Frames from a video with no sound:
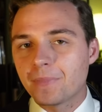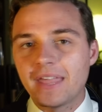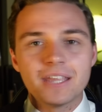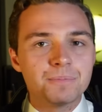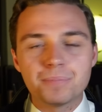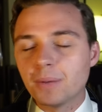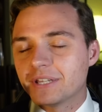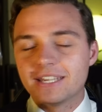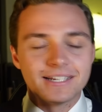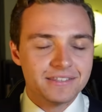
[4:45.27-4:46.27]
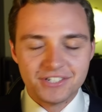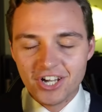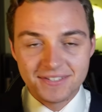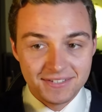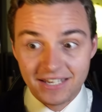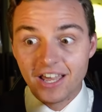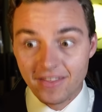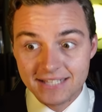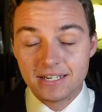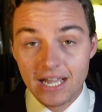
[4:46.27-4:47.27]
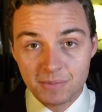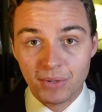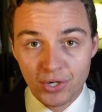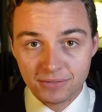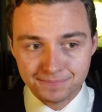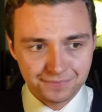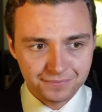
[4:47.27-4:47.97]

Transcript: they probably connected the dots and said, oh, that's an iceberg.